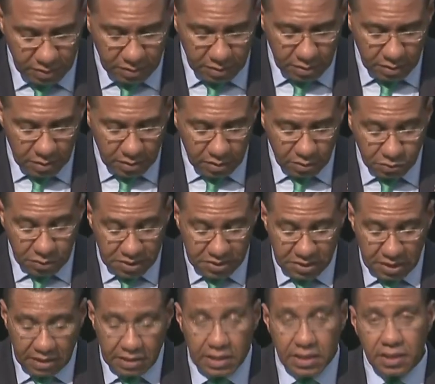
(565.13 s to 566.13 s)

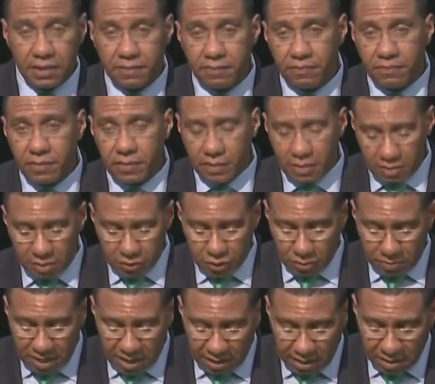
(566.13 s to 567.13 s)
Recently, the
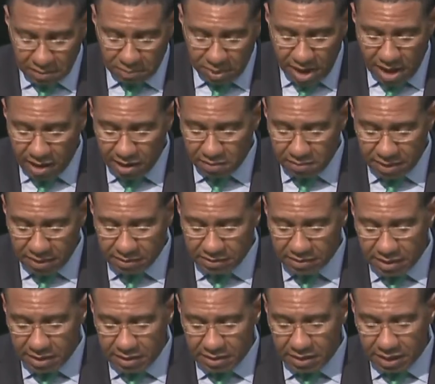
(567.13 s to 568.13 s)
Jamaican Parliament
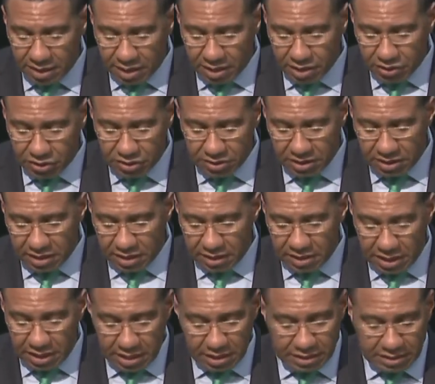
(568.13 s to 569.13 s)
engaged in an
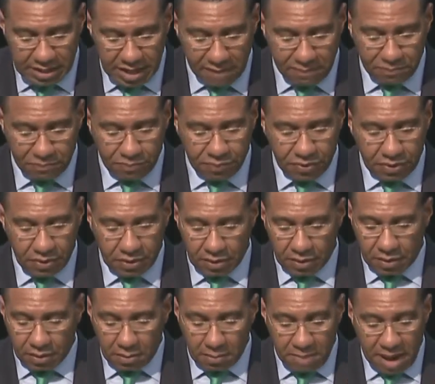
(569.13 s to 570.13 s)
in-depth
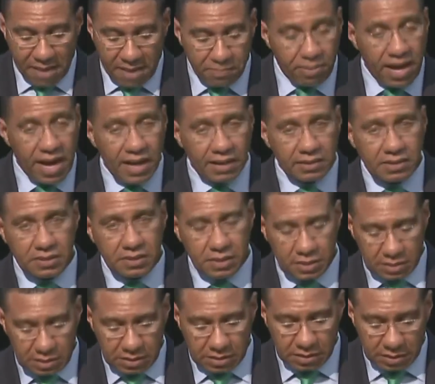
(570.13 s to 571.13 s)

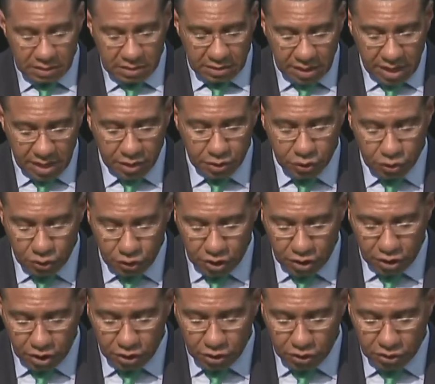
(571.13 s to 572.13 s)
bipartisan
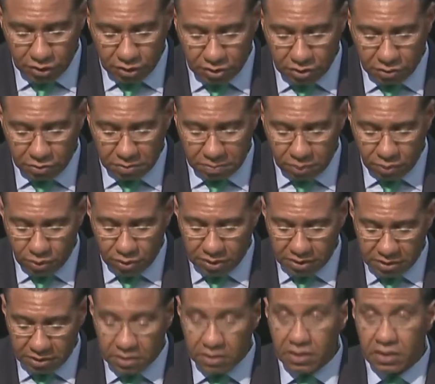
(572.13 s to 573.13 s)
exchange on the report
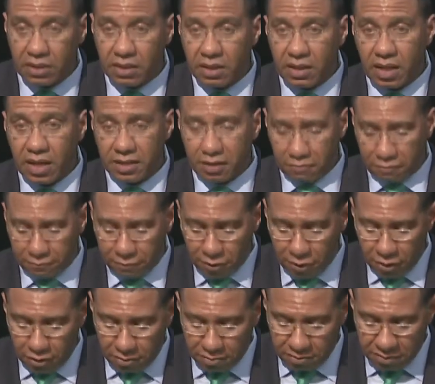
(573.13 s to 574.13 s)
and
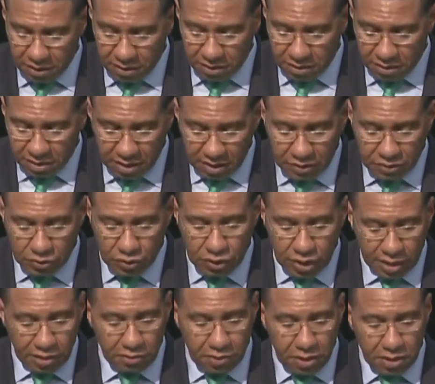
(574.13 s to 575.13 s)
affirmed its
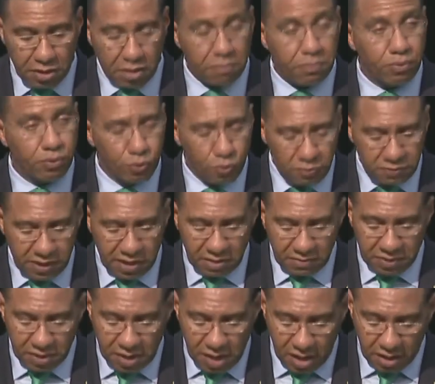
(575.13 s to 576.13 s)
general approval of the
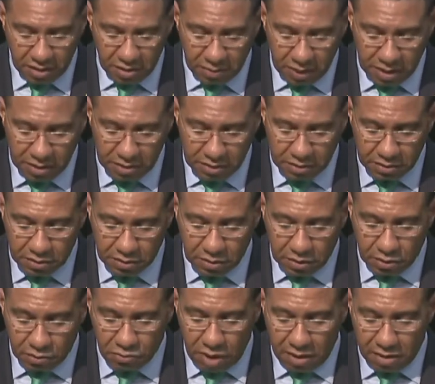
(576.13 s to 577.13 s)
document,
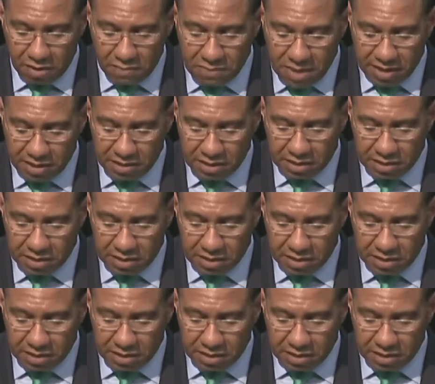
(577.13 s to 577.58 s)
recommended